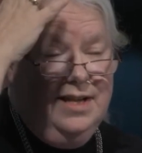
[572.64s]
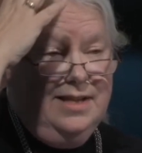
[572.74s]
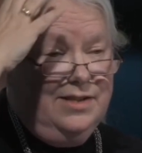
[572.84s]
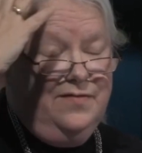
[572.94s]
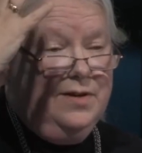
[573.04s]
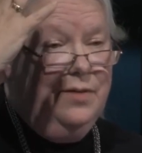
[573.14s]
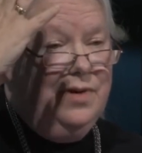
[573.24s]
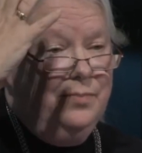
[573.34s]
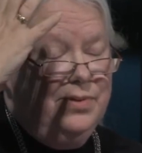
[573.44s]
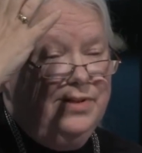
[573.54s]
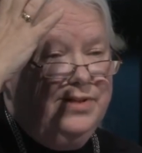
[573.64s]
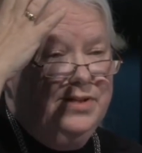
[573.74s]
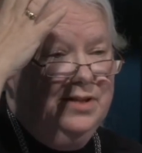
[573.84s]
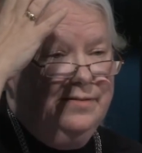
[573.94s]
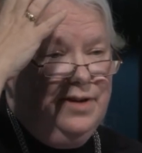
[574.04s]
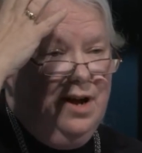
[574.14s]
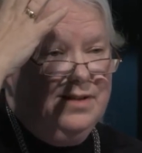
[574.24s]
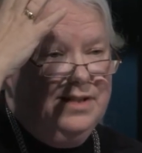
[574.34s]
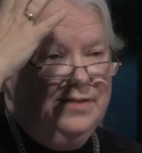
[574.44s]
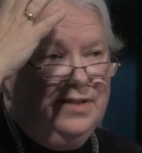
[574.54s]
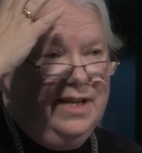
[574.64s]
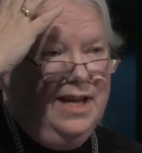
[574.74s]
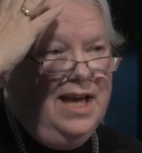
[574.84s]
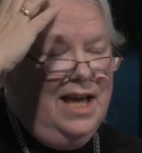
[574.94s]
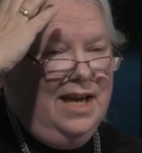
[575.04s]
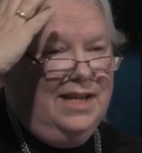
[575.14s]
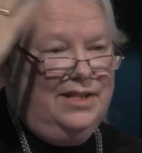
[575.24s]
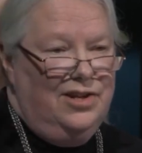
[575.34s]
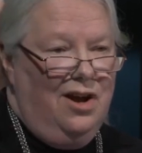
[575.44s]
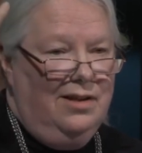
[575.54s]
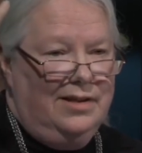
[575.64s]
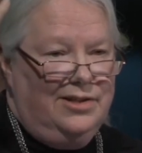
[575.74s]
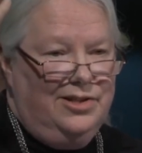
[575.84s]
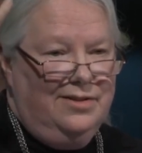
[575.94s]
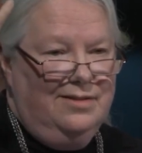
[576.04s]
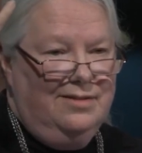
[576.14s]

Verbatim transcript: that's very well preserved cognitively is knowledge